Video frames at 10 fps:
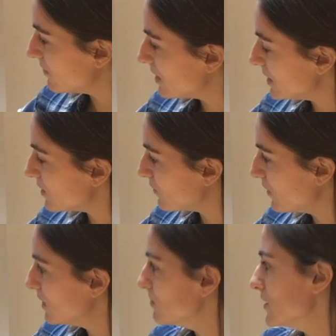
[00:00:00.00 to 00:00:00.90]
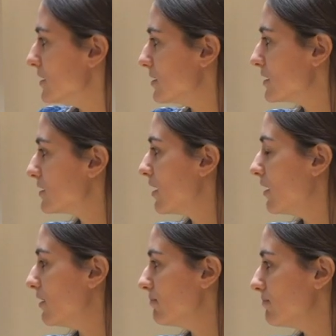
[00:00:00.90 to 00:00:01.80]
these filaments
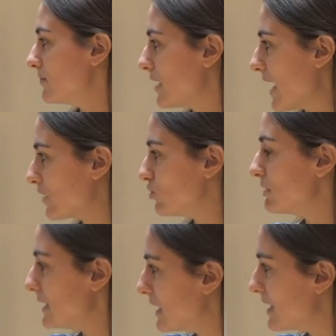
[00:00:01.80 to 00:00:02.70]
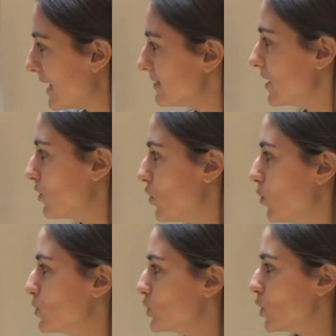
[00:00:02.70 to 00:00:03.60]
actually connecting
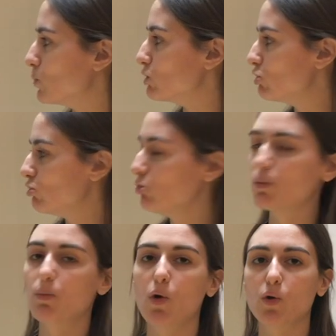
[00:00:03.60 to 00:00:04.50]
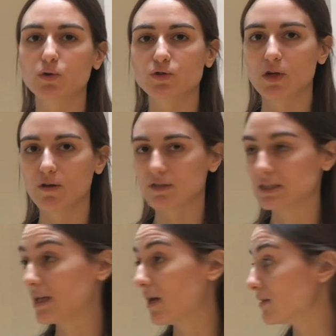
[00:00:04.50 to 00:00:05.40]
chromosomes to the poles of the
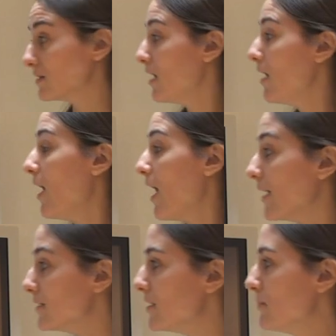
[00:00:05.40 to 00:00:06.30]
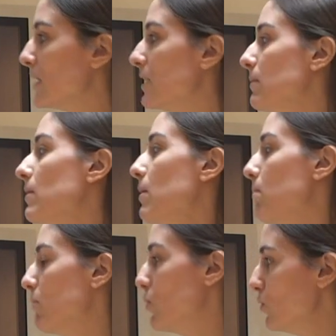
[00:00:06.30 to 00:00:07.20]
cells and seemingly
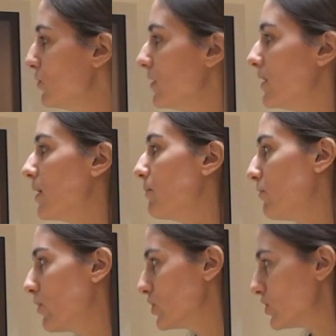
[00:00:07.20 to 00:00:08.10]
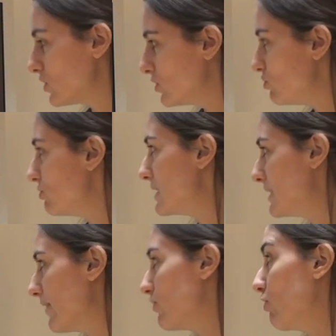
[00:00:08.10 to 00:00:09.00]
moving them first to the
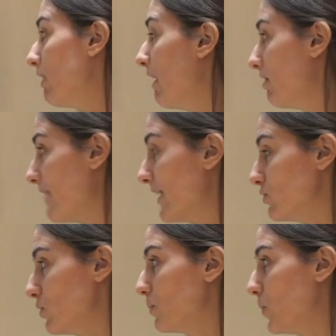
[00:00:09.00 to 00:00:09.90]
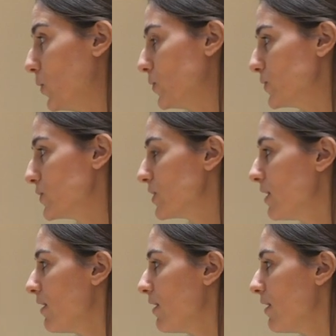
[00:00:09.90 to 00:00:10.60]
center, then to the poles.